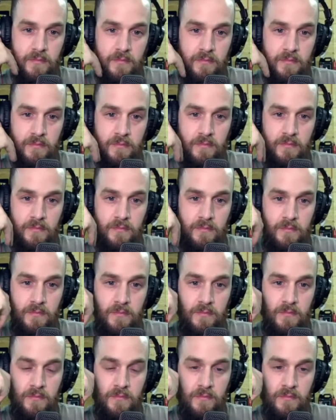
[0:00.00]

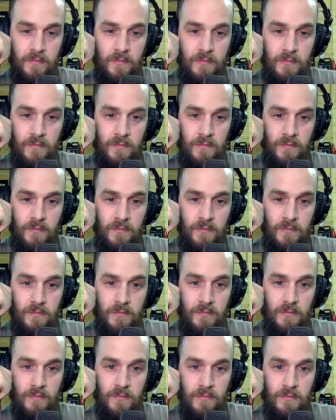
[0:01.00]

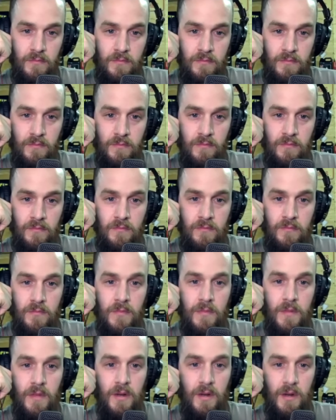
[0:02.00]

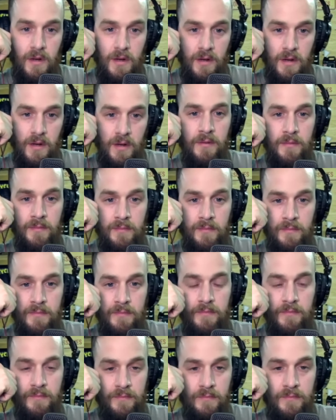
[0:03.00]

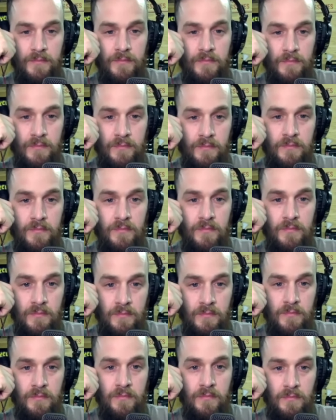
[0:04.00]

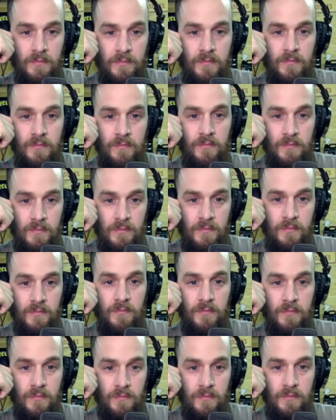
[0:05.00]

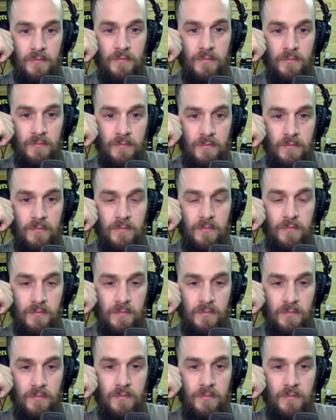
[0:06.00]

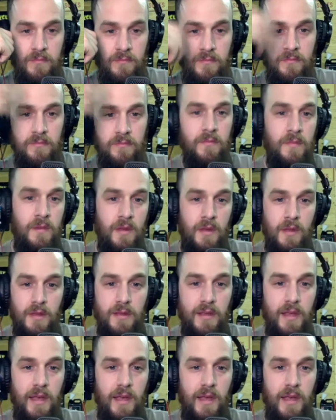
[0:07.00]
(silent)